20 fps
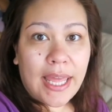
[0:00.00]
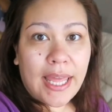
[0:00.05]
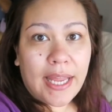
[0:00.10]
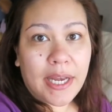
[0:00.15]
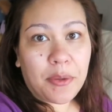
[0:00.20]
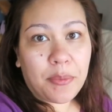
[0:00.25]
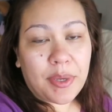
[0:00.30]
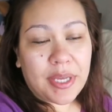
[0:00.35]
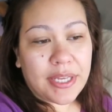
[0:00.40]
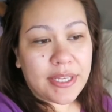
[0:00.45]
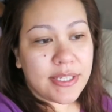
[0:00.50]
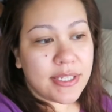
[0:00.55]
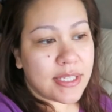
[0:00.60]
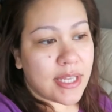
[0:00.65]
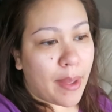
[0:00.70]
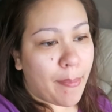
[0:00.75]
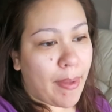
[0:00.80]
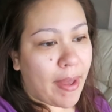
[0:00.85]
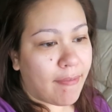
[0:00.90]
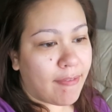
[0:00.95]
Anyways,
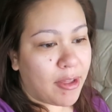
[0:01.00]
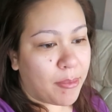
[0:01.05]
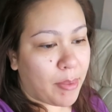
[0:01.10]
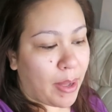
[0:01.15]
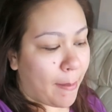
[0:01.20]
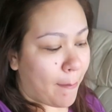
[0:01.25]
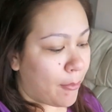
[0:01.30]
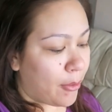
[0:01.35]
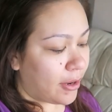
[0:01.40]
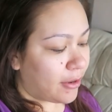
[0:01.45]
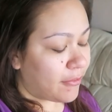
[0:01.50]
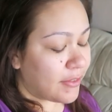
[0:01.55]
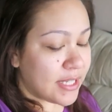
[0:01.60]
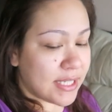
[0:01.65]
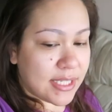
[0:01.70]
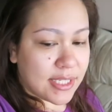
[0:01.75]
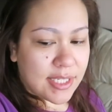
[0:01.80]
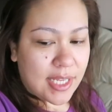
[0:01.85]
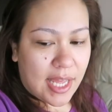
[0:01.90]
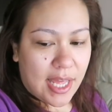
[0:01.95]
I'm having my
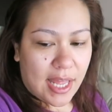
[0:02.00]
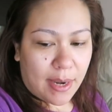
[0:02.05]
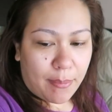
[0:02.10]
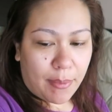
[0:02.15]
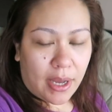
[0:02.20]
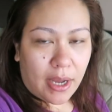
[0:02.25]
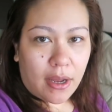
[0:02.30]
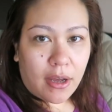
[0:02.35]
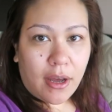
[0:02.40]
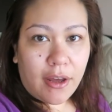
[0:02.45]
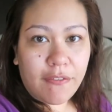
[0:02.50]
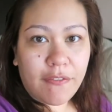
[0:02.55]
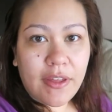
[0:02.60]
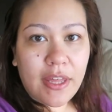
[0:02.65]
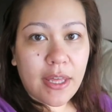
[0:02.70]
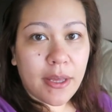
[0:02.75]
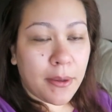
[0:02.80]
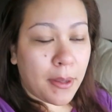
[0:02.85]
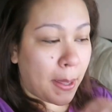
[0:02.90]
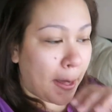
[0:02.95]
breakfast and my
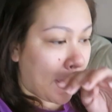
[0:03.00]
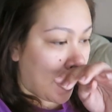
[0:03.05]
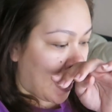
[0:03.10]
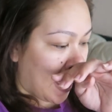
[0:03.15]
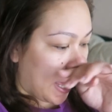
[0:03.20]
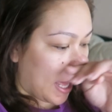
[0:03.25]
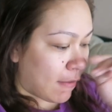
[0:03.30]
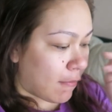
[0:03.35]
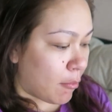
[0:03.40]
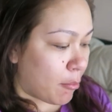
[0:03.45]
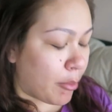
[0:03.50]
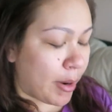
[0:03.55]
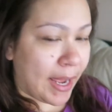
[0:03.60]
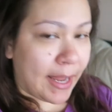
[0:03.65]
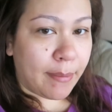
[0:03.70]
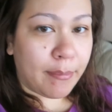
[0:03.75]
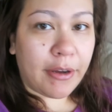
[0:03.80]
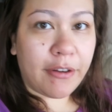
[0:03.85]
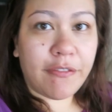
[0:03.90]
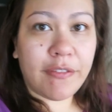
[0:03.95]
coffee. I have a
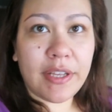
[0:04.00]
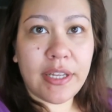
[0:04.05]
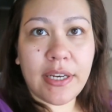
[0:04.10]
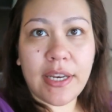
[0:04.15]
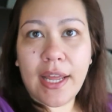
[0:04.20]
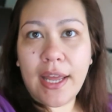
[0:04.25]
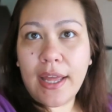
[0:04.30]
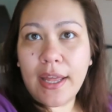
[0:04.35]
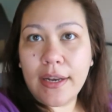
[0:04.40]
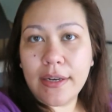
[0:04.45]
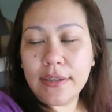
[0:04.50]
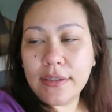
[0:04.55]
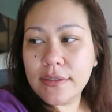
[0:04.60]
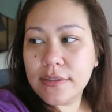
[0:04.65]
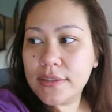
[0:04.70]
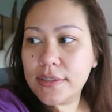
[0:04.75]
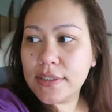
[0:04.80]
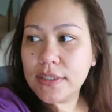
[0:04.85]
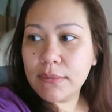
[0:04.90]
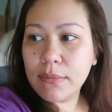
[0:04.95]
bran muffin and
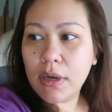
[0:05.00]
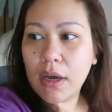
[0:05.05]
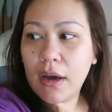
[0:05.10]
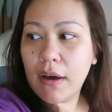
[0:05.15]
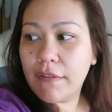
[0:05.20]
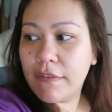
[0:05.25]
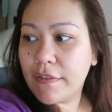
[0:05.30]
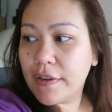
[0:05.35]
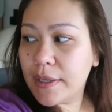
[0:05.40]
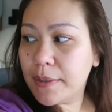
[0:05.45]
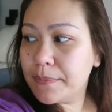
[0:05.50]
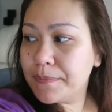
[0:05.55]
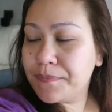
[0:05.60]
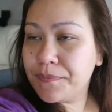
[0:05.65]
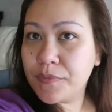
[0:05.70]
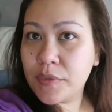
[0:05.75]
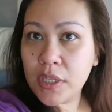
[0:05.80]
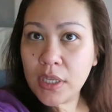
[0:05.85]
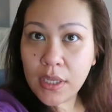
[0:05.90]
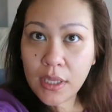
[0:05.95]
some coffee,
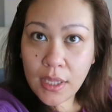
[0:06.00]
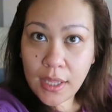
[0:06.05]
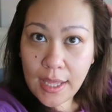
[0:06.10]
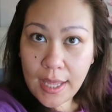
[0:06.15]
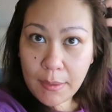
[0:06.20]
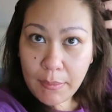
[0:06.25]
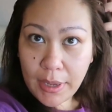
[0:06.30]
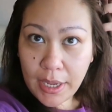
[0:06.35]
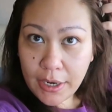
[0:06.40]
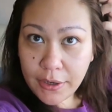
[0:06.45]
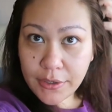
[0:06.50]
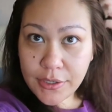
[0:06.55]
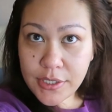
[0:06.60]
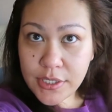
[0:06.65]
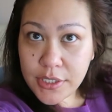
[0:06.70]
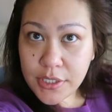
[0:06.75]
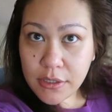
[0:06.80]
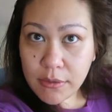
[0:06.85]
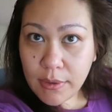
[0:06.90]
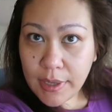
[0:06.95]
and my hair is
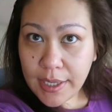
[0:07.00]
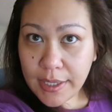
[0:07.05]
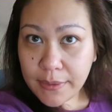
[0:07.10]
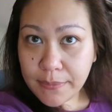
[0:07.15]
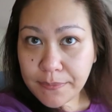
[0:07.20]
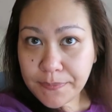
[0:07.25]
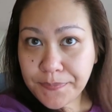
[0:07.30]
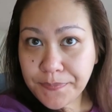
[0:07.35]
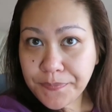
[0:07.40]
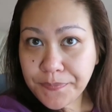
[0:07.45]
still wet.